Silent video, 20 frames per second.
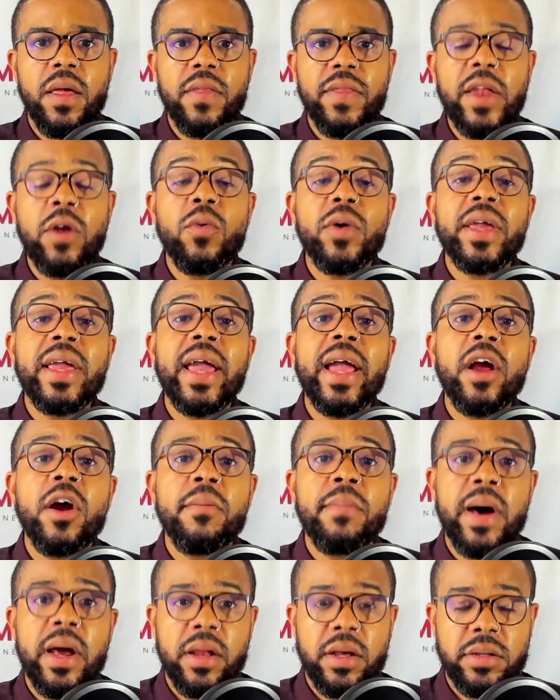They don't care
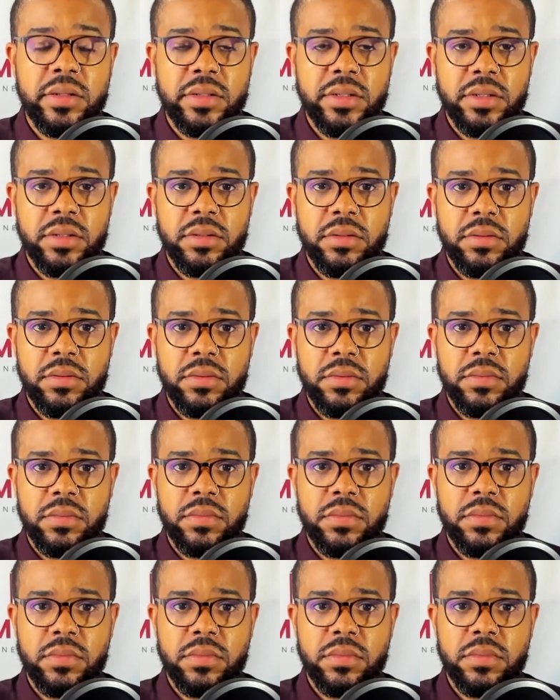about us.
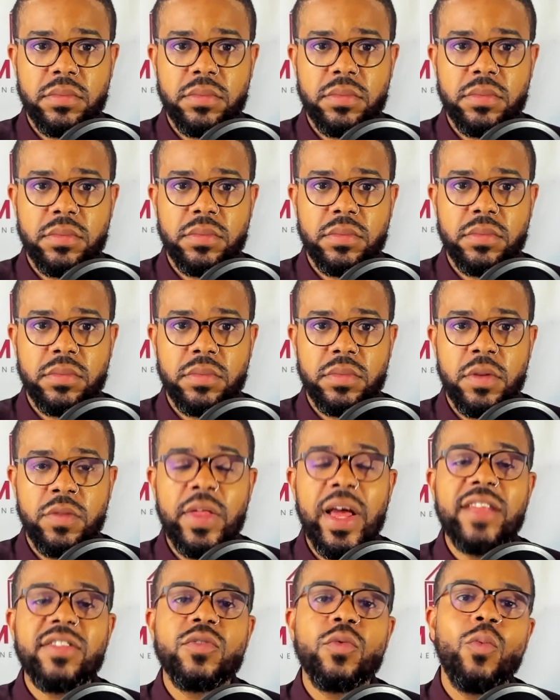
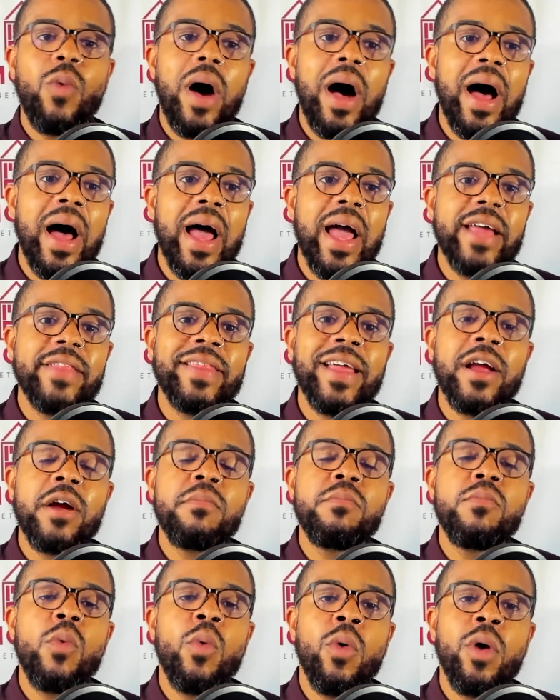That's why they're
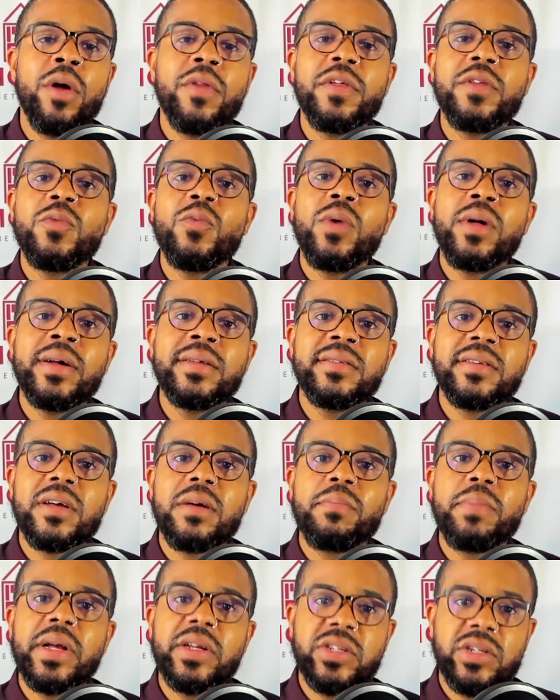more than willing to
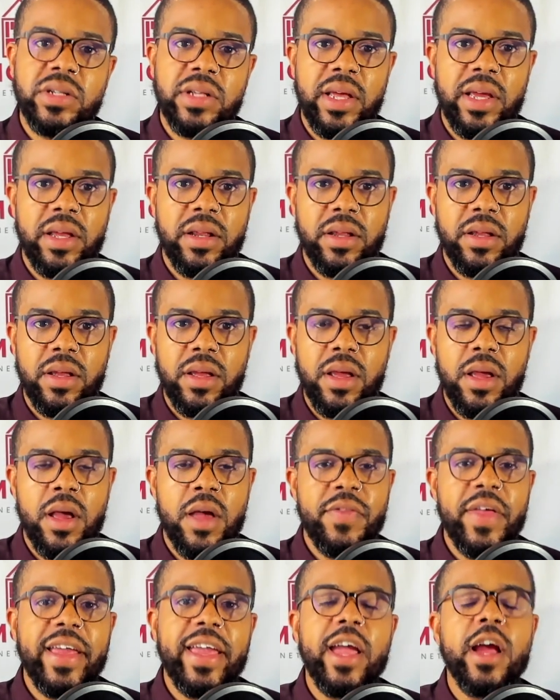capitulate.
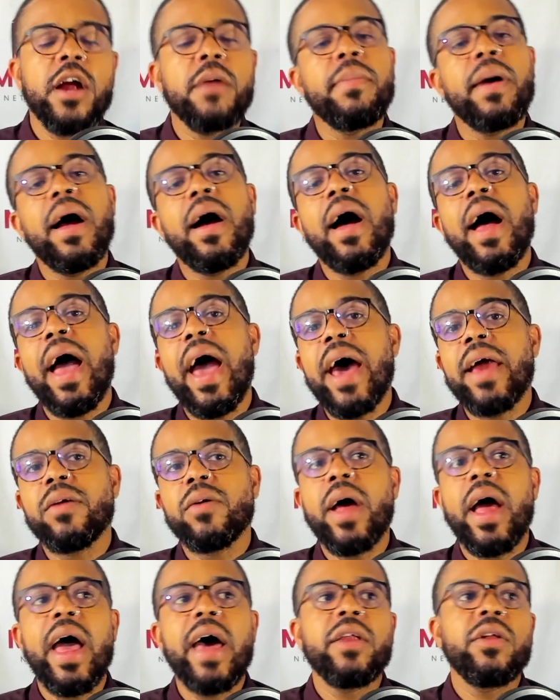They care about
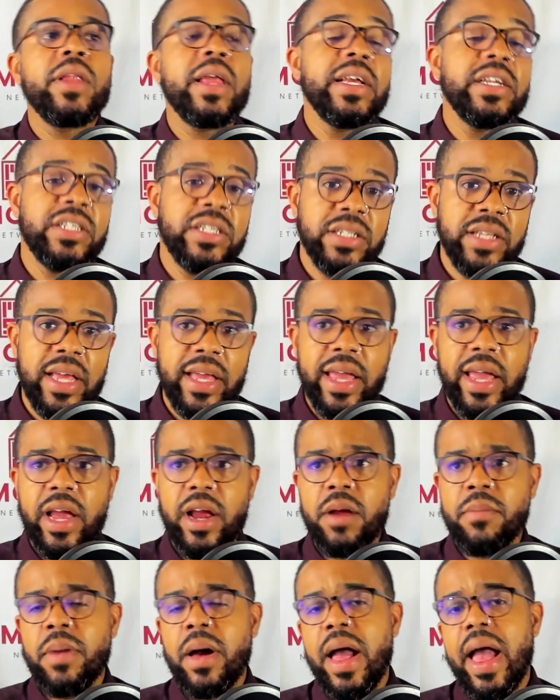ad- adulation. They
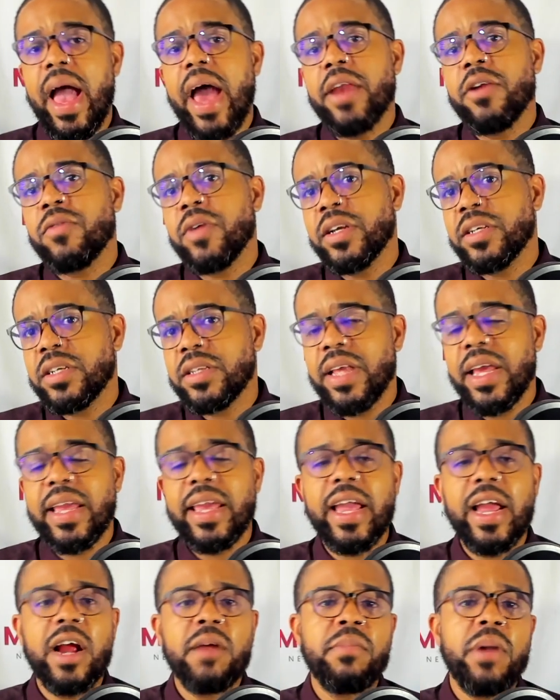care about adoration. They
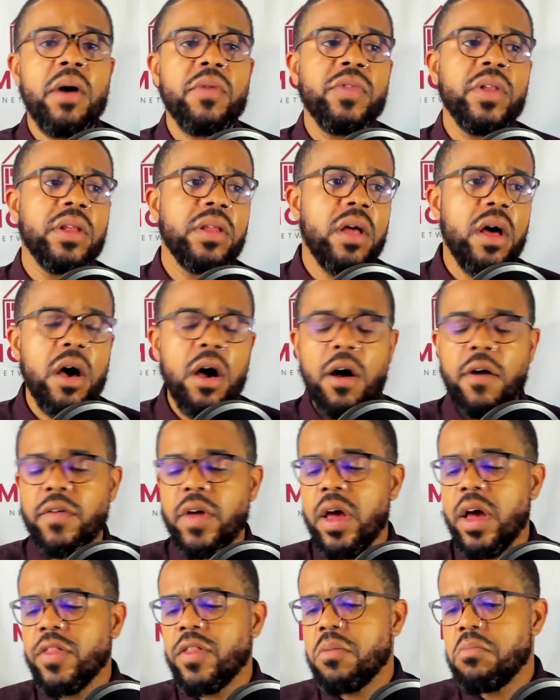care about the love,
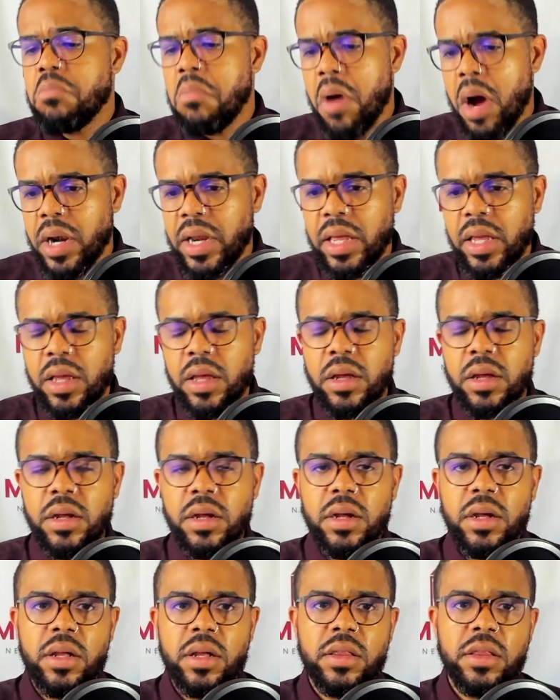the money,
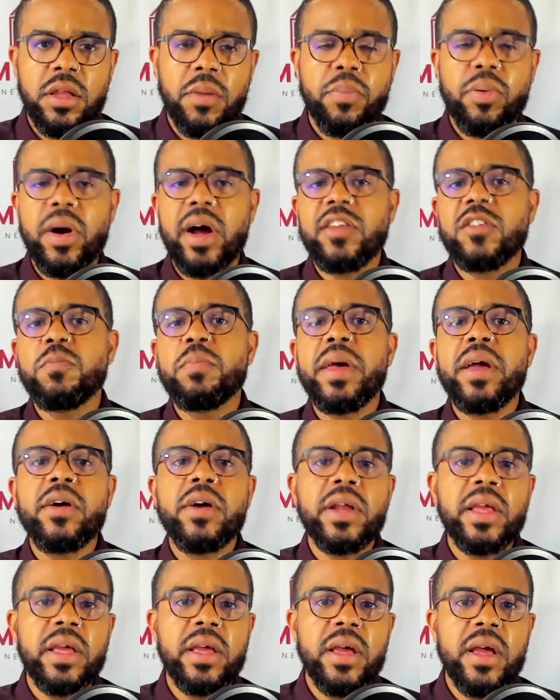the
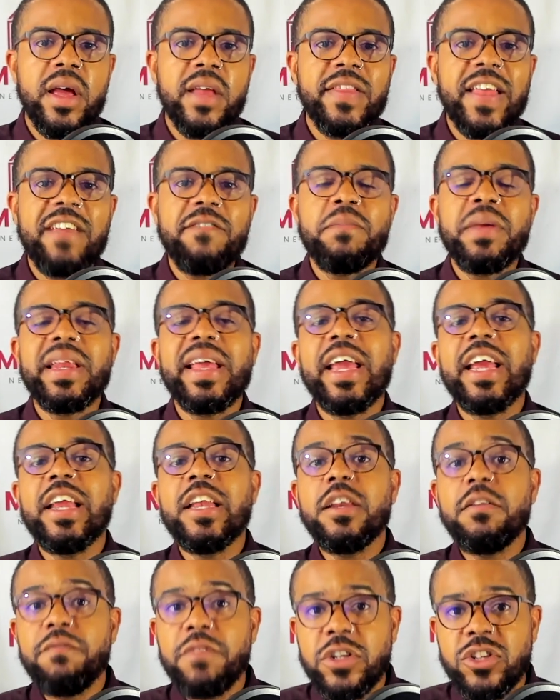prosperity. They've been
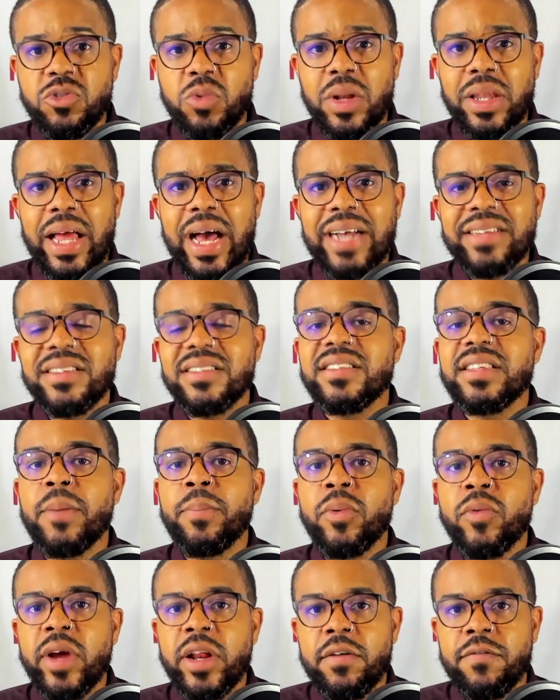individualized and
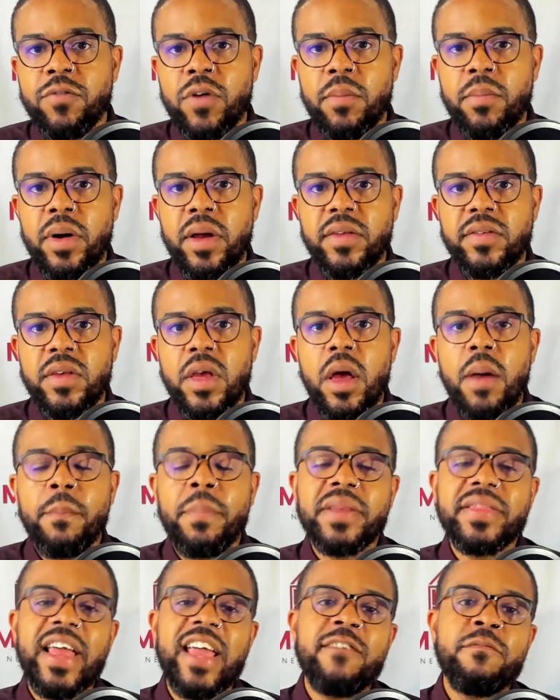separated from us,
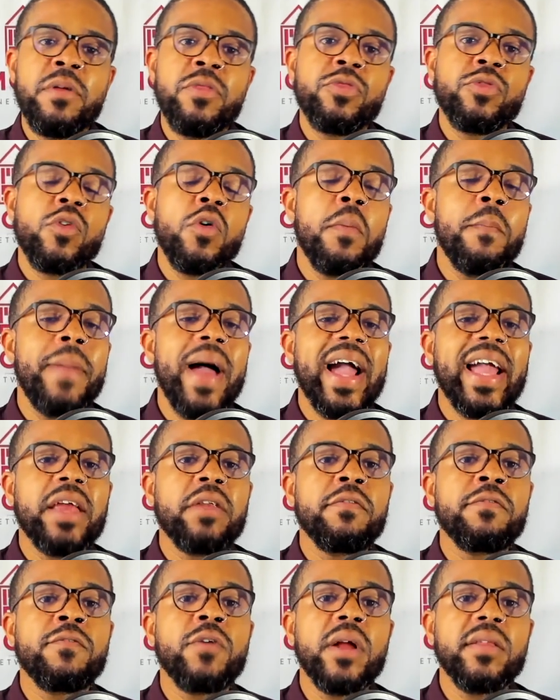but they've been thrown back
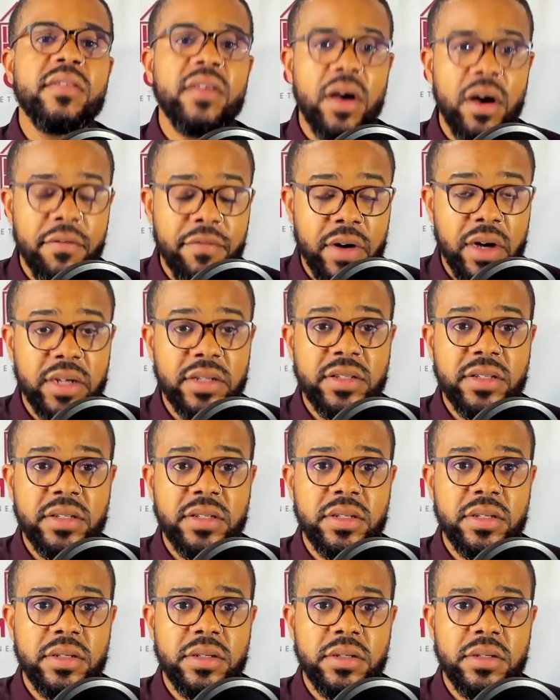in front of us